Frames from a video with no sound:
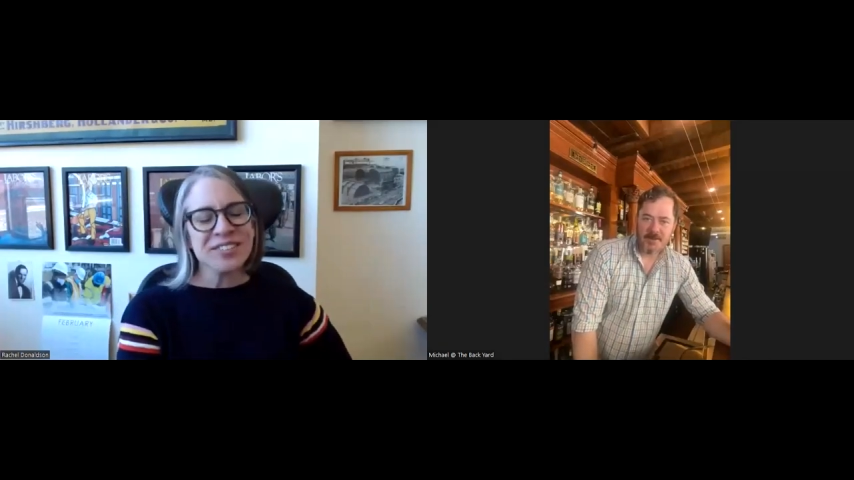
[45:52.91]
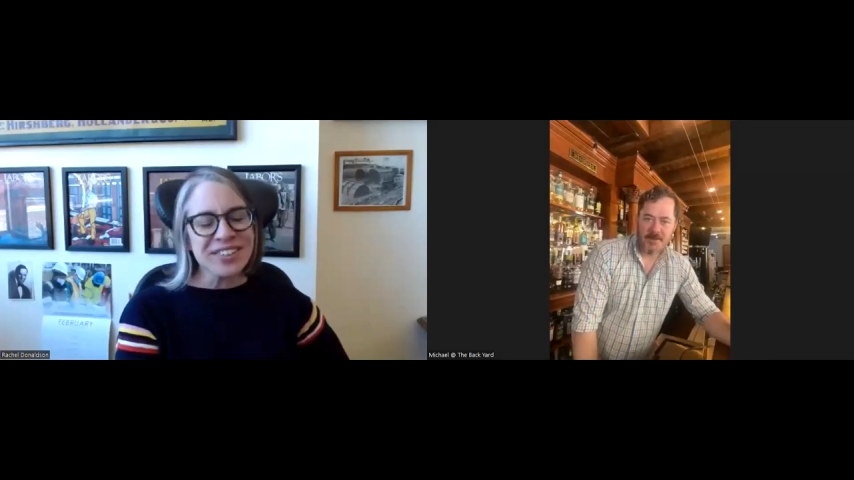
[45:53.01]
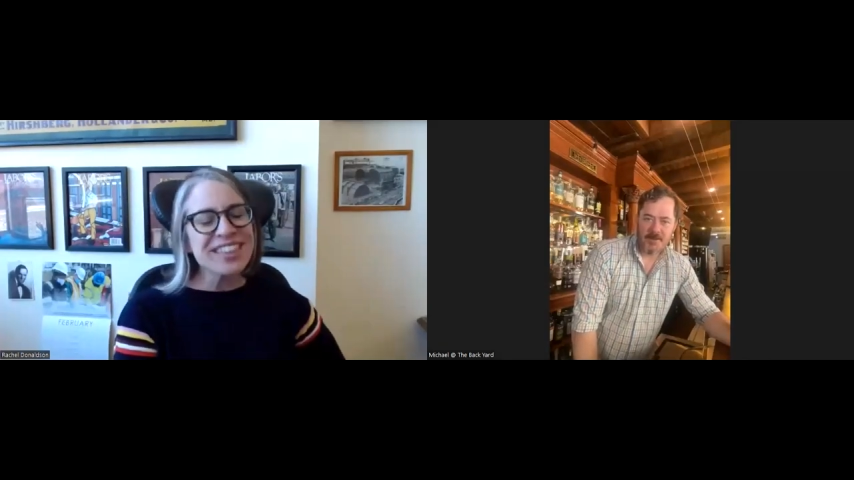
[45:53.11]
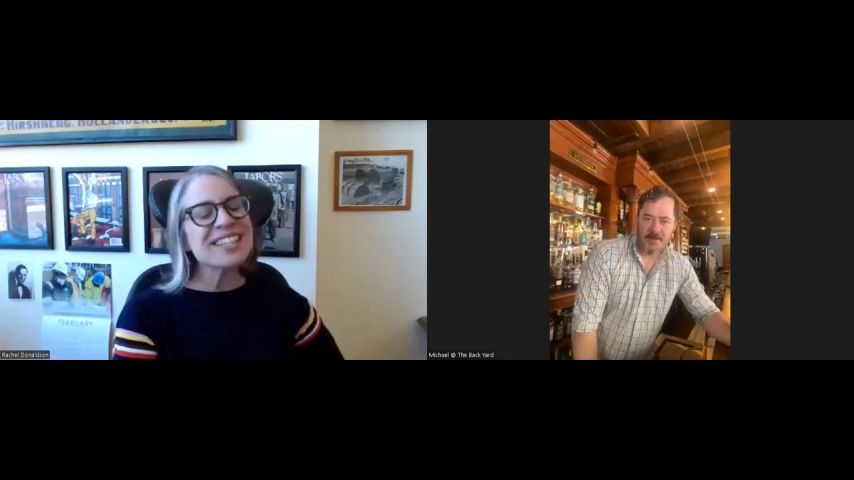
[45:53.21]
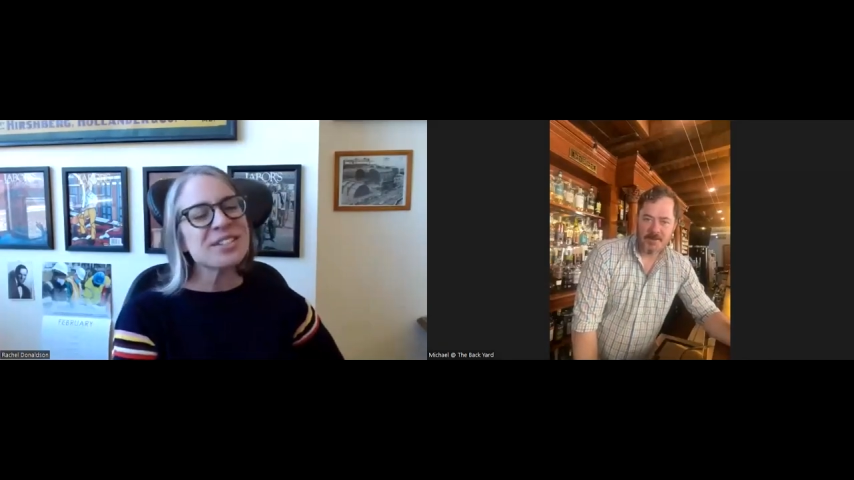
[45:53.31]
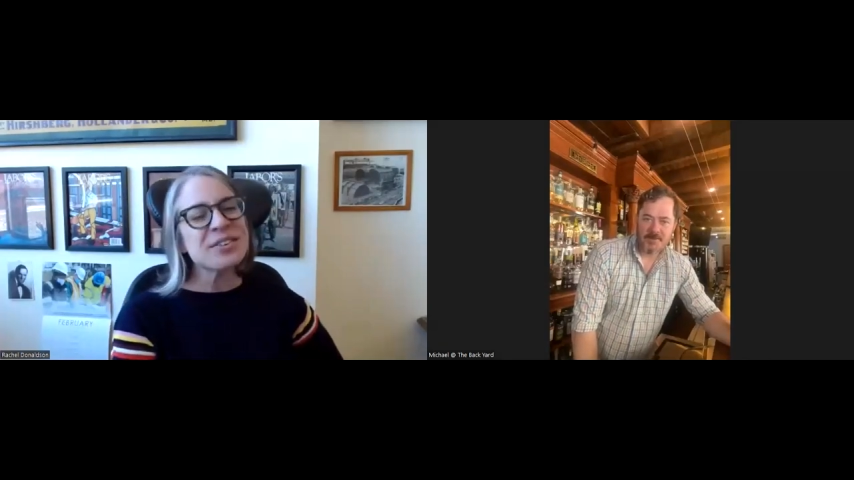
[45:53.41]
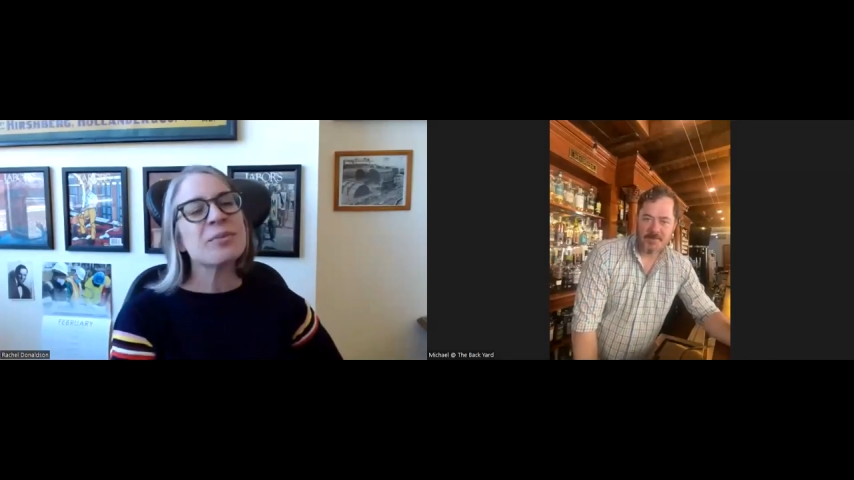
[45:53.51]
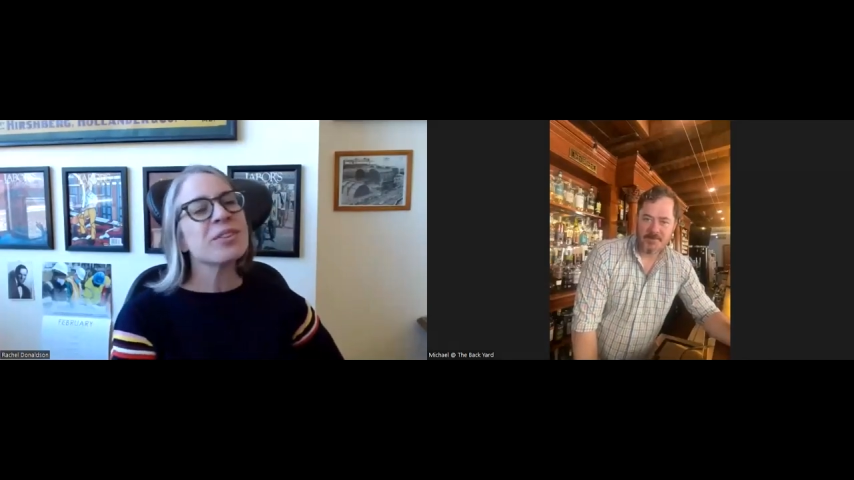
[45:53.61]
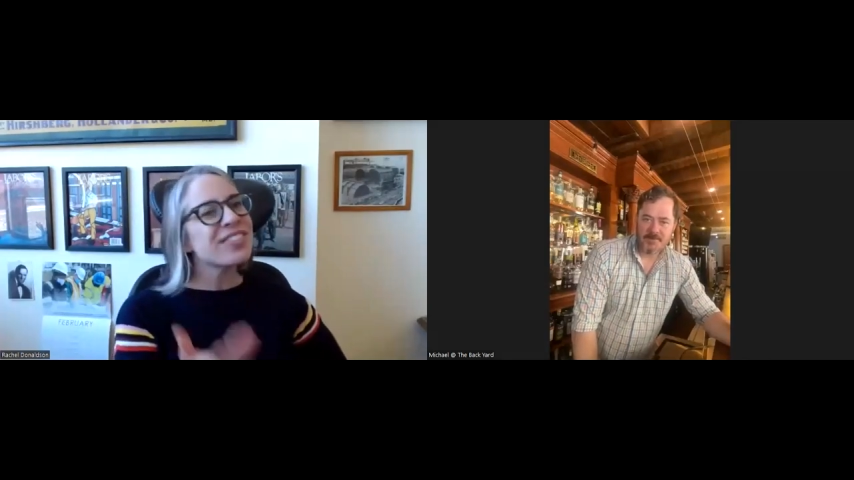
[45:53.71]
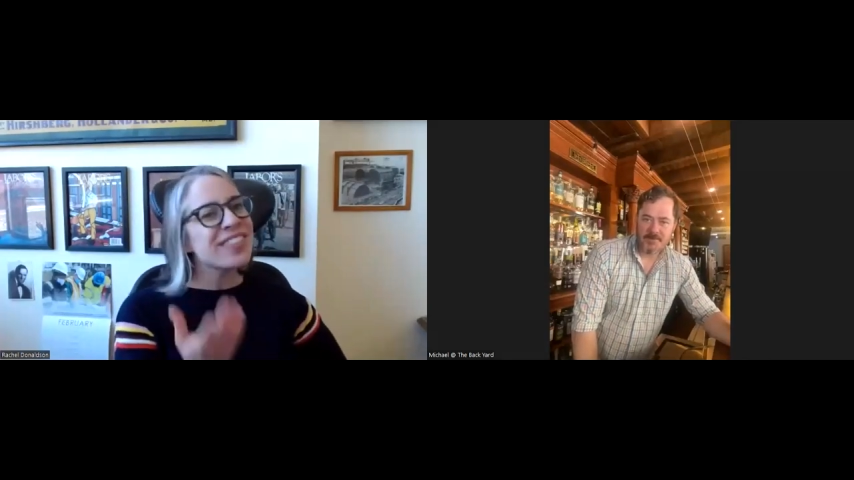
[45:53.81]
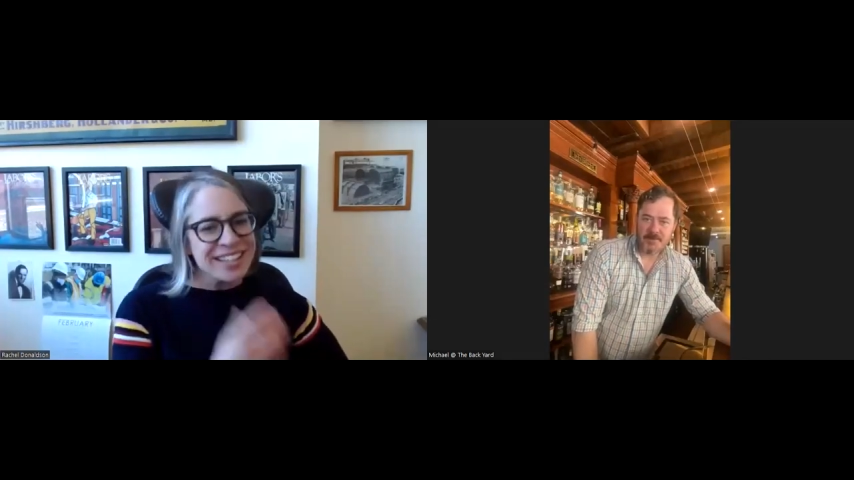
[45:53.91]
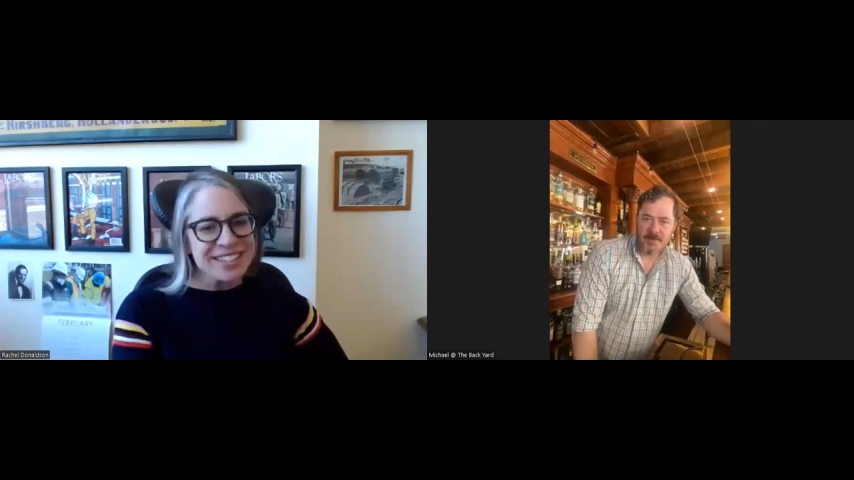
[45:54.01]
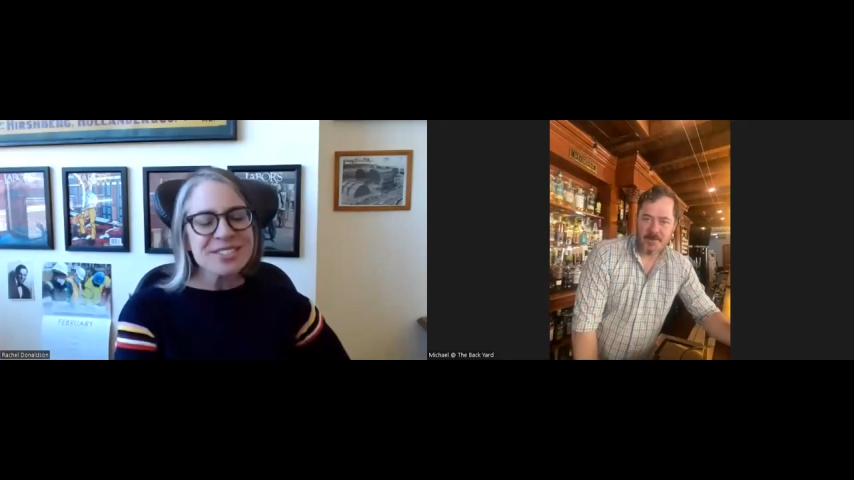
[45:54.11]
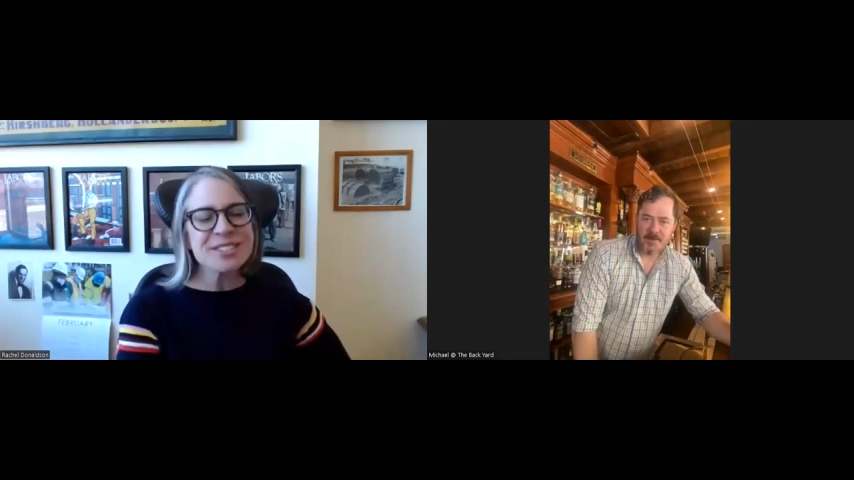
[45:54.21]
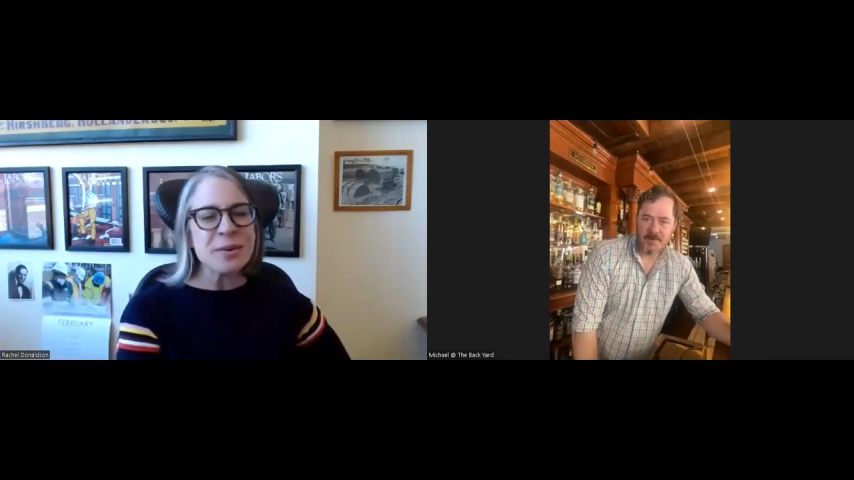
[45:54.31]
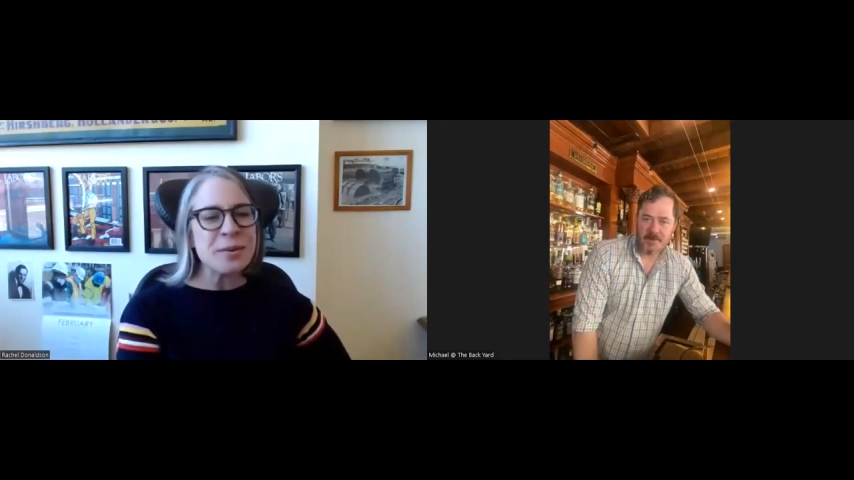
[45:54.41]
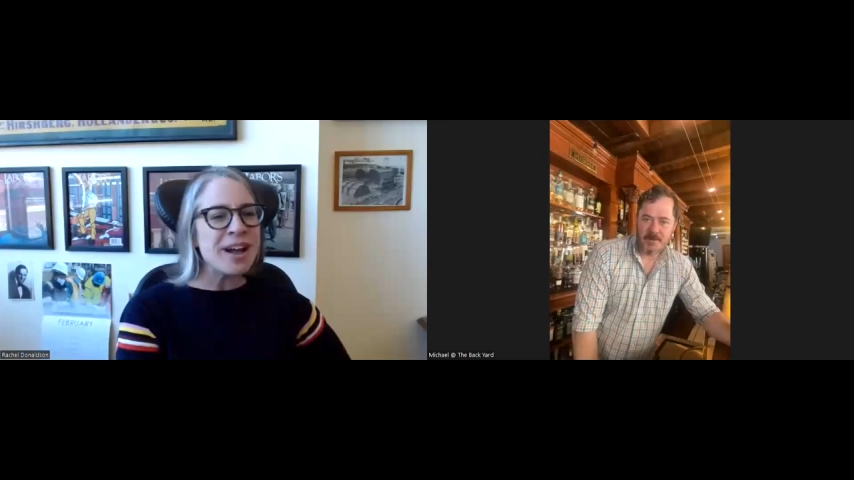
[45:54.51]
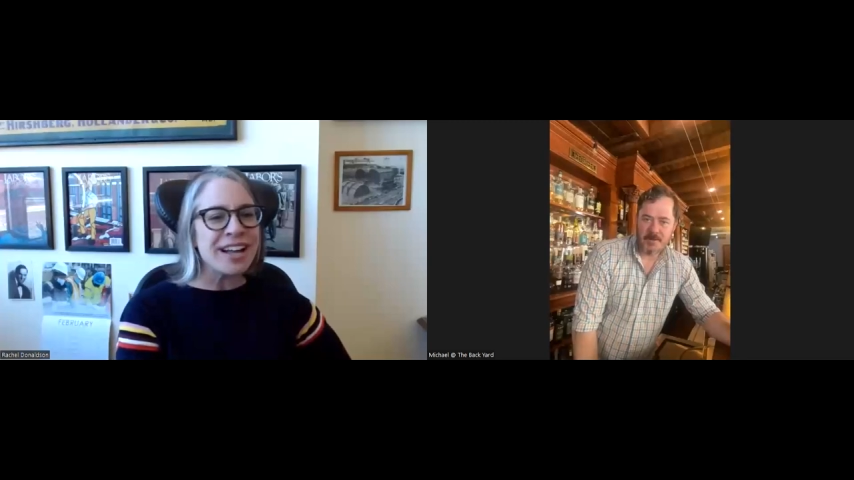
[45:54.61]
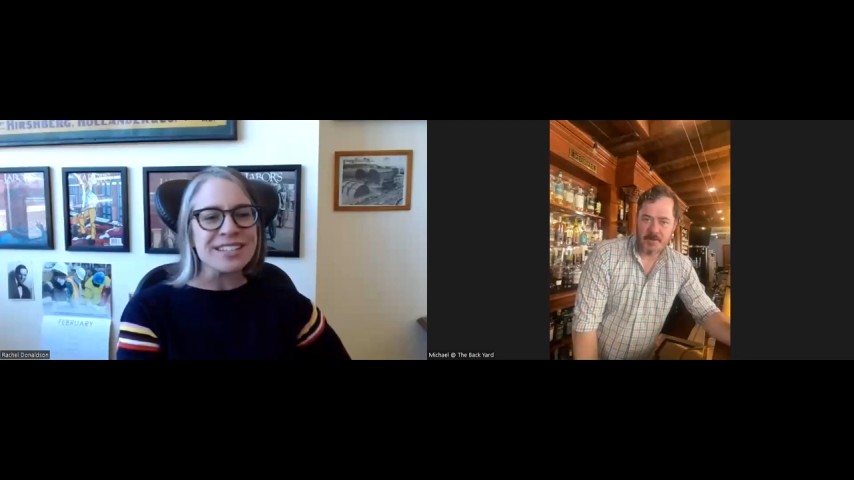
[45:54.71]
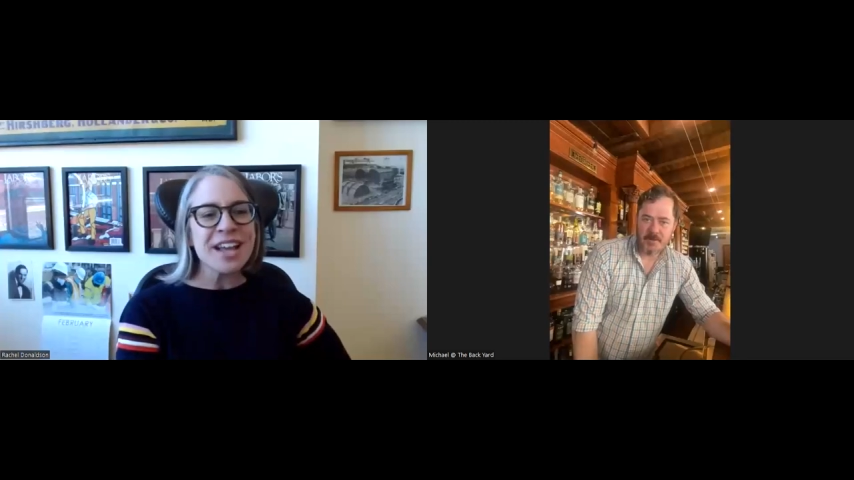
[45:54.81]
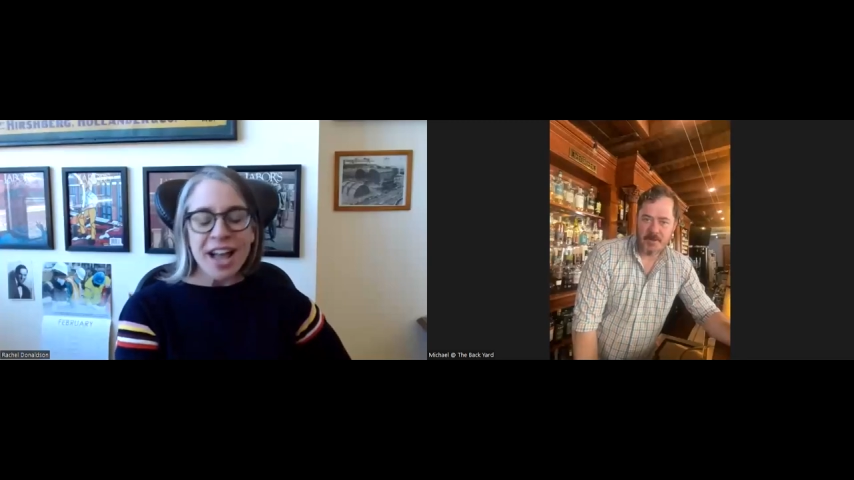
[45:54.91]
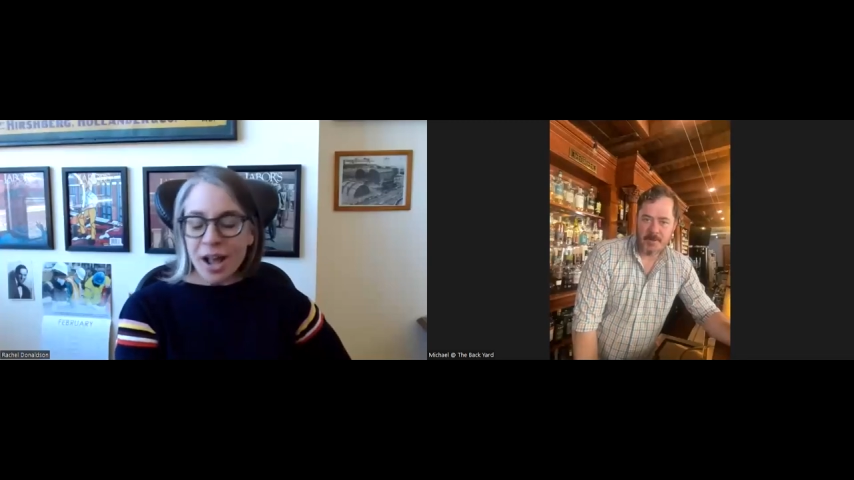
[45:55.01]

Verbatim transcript: Well, that's great. Well, thank you so much.